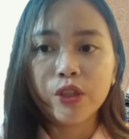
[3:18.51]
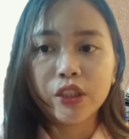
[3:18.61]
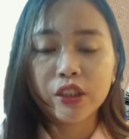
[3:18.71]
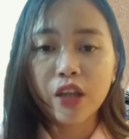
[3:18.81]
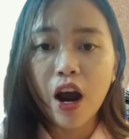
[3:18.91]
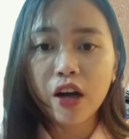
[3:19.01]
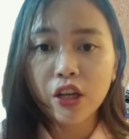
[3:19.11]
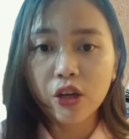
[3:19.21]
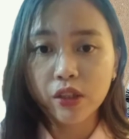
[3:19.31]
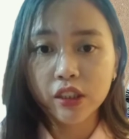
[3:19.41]
which is R
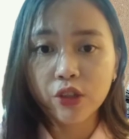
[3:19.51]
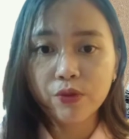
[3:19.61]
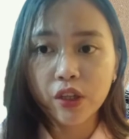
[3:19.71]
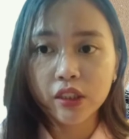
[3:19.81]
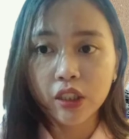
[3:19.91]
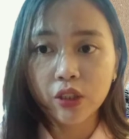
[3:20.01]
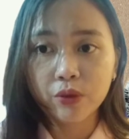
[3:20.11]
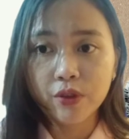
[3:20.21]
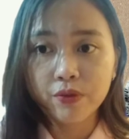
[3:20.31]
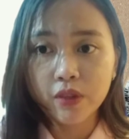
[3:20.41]
equals
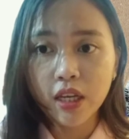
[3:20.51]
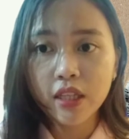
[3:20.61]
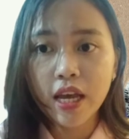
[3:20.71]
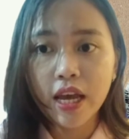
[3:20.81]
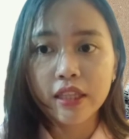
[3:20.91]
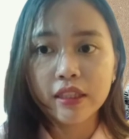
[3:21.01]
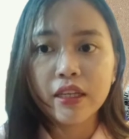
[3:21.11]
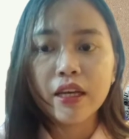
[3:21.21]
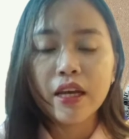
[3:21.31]
0.015, and